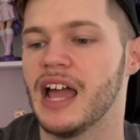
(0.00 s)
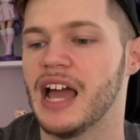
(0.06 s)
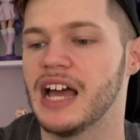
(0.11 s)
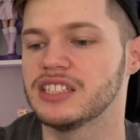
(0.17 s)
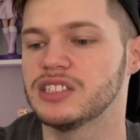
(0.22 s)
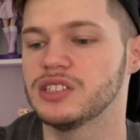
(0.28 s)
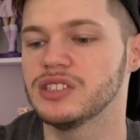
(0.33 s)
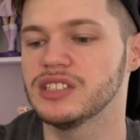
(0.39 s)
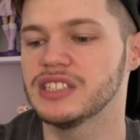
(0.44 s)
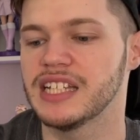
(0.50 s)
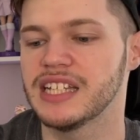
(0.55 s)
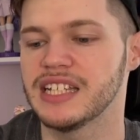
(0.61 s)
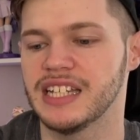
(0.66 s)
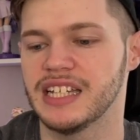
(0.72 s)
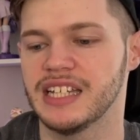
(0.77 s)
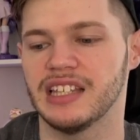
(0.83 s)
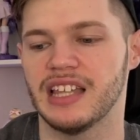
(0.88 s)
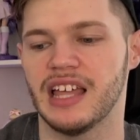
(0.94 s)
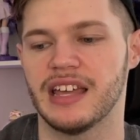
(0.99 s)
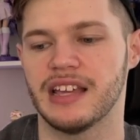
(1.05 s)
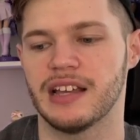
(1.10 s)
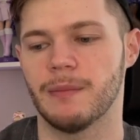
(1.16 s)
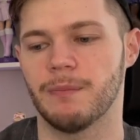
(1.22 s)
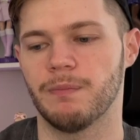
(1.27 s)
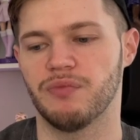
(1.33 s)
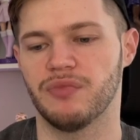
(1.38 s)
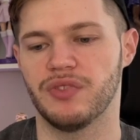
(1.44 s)
As soon as they get
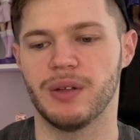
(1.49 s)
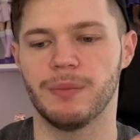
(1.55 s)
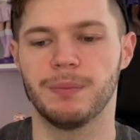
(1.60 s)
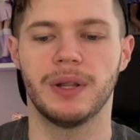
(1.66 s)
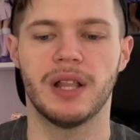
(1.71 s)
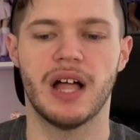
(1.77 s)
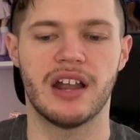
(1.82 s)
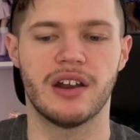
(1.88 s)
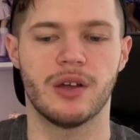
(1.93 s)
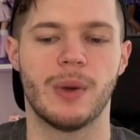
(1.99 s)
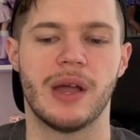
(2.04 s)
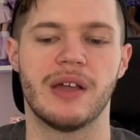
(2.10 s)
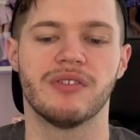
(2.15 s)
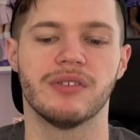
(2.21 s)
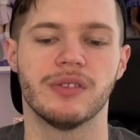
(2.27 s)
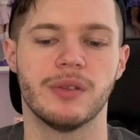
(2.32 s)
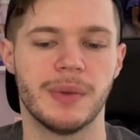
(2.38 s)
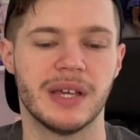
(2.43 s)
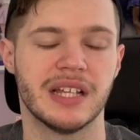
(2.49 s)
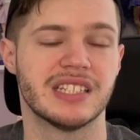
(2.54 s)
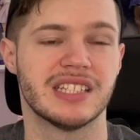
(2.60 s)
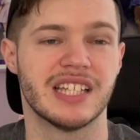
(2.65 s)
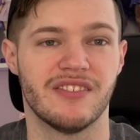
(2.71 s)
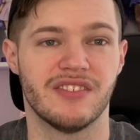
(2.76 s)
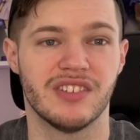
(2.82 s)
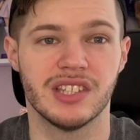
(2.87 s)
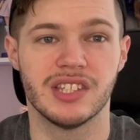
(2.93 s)
like the plot away from the main
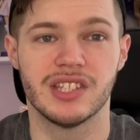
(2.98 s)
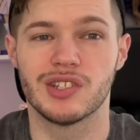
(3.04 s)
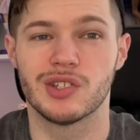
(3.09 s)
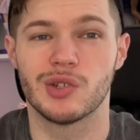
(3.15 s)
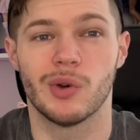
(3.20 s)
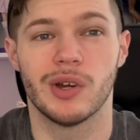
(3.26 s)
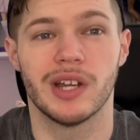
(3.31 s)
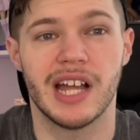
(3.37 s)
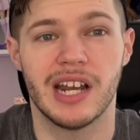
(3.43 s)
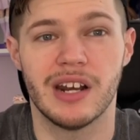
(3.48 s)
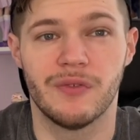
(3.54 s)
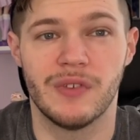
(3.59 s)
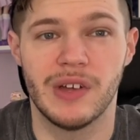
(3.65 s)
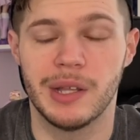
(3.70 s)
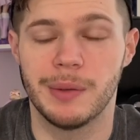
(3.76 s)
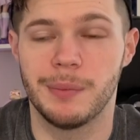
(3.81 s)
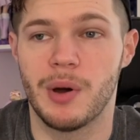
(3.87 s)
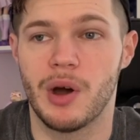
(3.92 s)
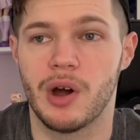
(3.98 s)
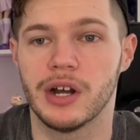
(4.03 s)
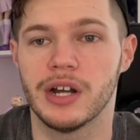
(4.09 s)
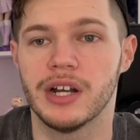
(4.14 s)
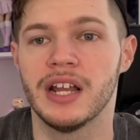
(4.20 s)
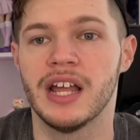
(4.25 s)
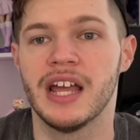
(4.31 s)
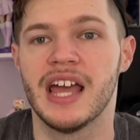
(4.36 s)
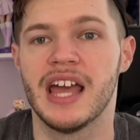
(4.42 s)
seven, the story kind of fell
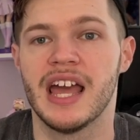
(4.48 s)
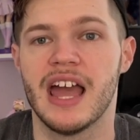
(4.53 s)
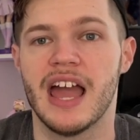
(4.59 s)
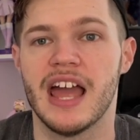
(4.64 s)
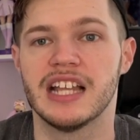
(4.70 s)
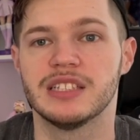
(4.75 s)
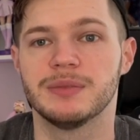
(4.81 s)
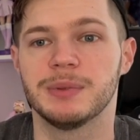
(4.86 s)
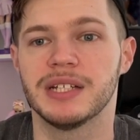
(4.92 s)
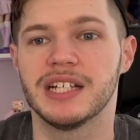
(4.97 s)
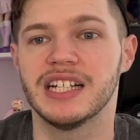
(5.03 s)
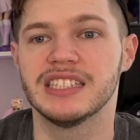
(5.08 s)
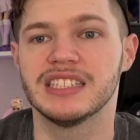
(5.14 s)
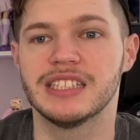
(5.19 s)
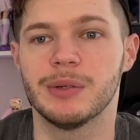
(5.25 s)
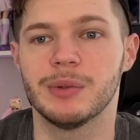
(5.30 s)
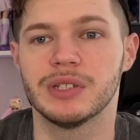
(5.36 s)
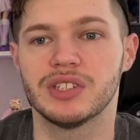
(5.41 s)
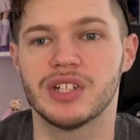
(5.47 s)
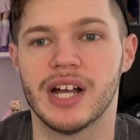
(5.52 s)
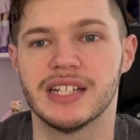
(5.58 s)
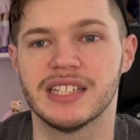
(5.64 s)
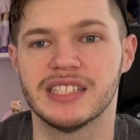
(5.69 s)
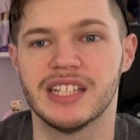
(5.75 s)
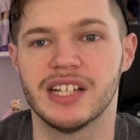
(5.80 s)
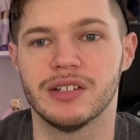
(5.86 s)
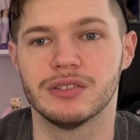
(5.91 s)
apart. And it's because they were trying
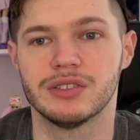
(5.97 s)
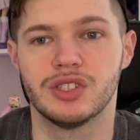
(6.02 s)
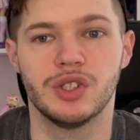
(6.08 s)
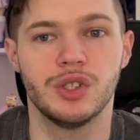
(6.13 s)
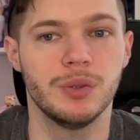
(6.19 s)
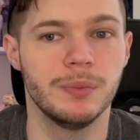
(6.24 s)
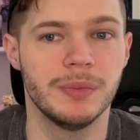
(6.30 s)
to tell too